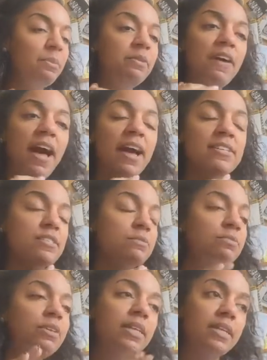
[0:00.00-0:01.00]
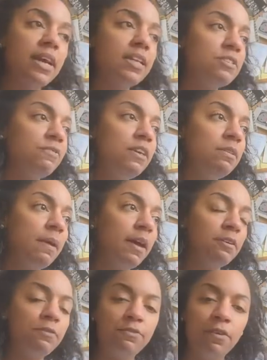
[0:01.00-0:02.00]
We've had some really nice
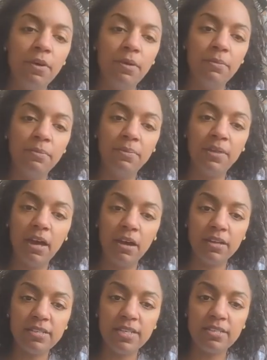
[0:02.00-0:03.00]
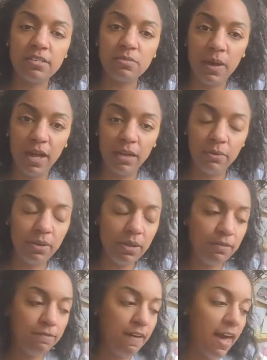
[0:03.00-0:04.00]
feedback from the artists as well that were at
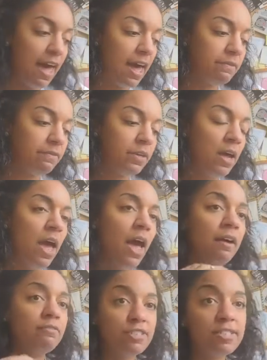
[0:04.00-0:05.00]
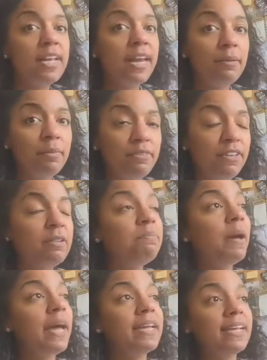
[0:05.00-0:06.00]
the fair, and I've just sent out my
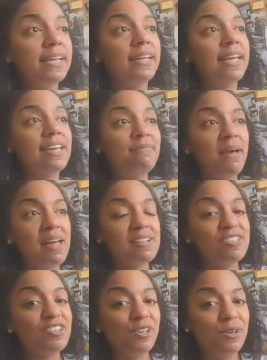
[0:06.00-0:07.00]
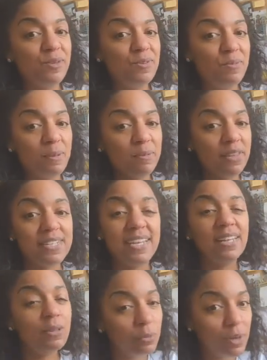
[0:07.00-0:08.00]
feedback email to people that
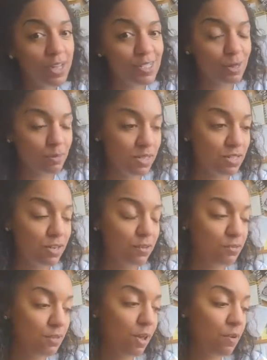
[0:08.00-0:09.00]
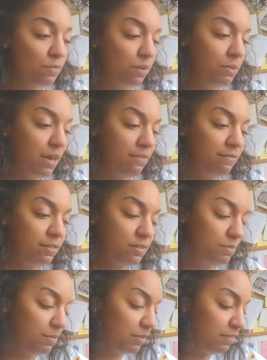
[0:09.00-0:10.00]
attended the workshops and stuff, so hopefully we'll have
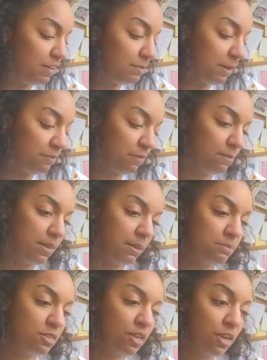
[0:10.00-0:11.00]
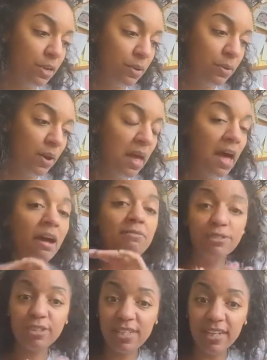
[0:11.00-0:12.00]
some lovely feedback from them too.
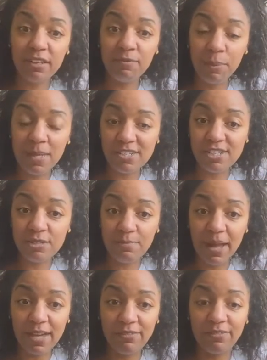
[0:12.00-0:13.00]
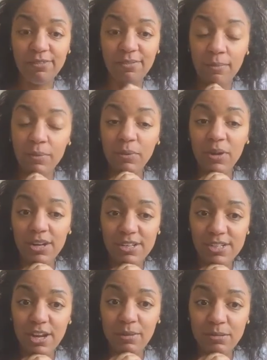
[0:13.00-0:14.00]
I've just had the pictures back from the
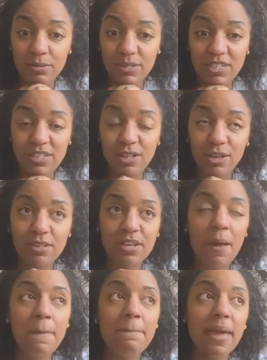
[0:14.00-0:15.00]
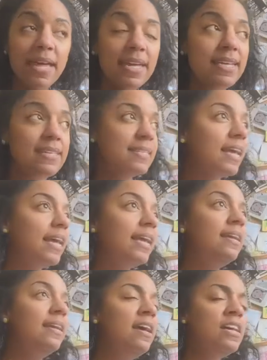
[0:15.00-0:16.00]
workshops, which looked
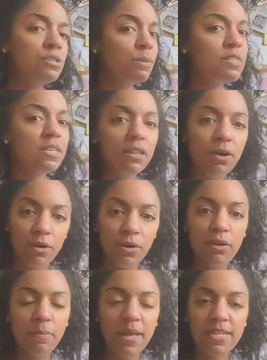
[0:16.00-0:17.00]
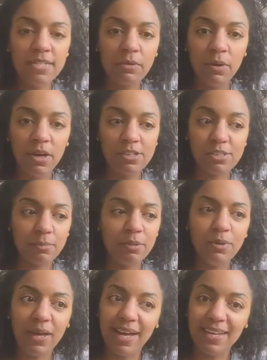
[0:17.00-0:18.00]
amazing, especially the oil painting workshop.
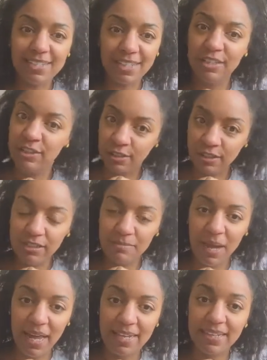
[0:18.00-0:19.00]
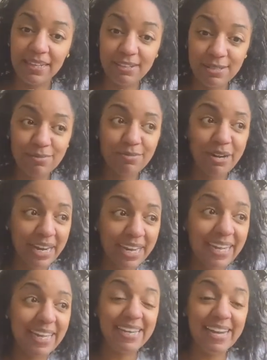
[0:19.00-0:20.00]
You guys are good, man. There's some
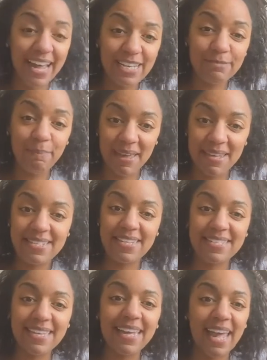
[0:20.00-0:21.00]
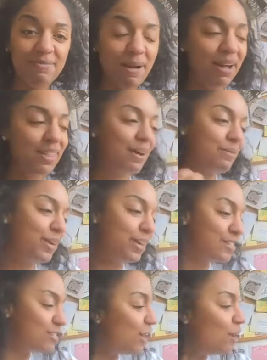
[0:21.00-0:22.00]
really nice paintings that came out of that
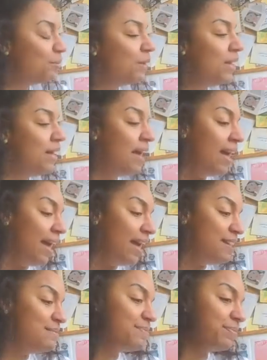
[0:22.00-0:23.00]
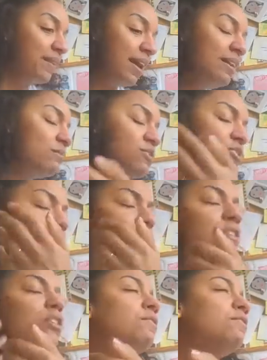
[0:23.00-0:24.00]
workshop. And it was just
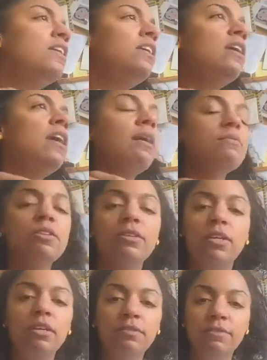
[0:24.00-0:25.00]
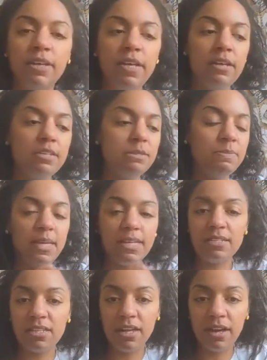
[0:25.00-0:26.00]
lovely, absolutely lovely,
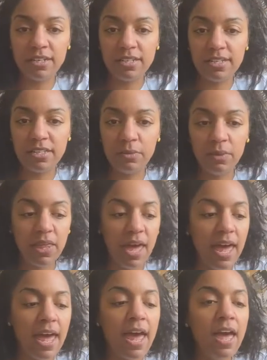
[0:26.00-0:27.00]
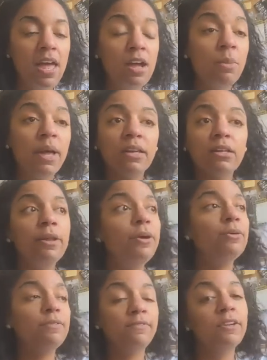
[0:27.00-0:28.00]
speaking to the artists that were there. We had a
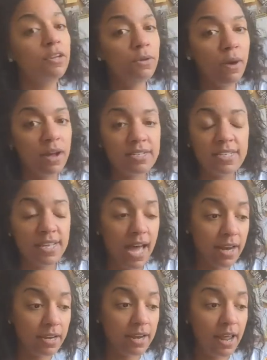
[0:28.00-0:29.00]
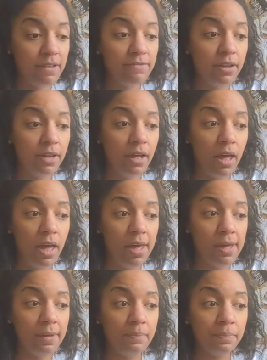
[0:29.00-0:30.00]
load of new artists that hadn't
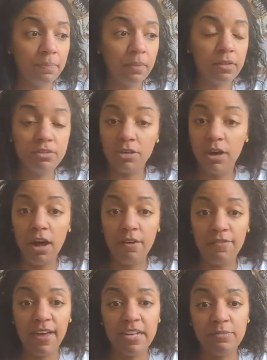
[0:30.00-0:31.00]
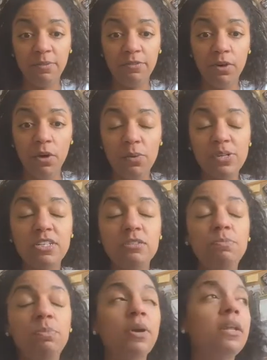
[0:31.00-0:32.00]
ever done art fairs before, which is
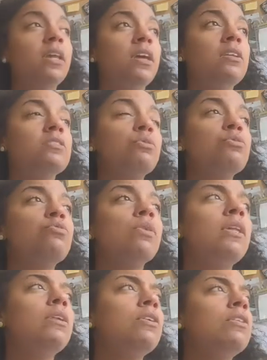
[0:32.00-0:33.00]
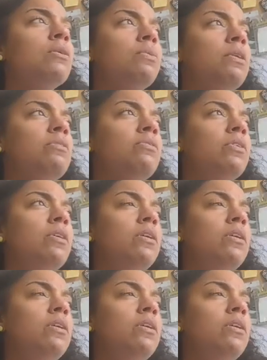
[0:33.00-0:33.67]
brilliant. So it's really good that we